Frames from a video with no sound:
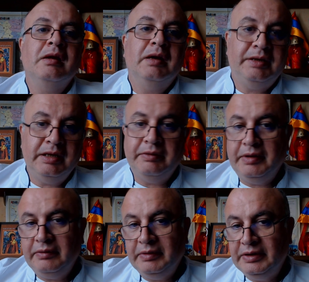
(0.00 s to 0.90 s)
But
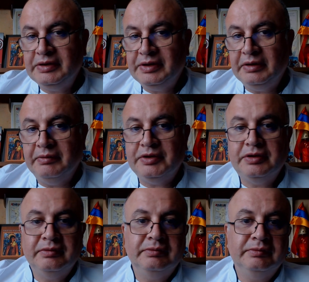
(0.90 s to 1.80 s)
anyway, we
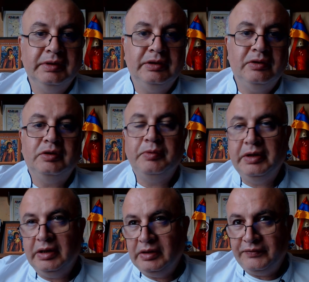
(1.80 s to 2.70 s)
distinguish. Not we,
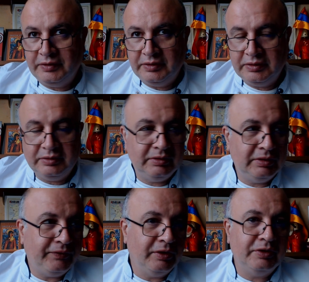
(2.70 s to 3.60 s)
nephrologists or
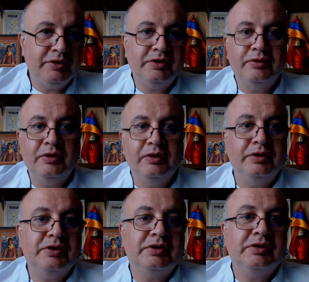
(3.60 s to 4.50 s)
nephrologists,
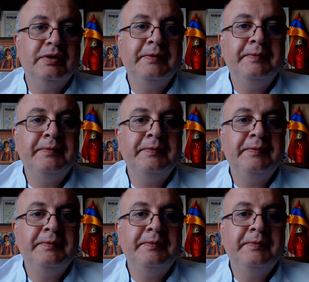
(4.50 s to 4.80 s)
urologists.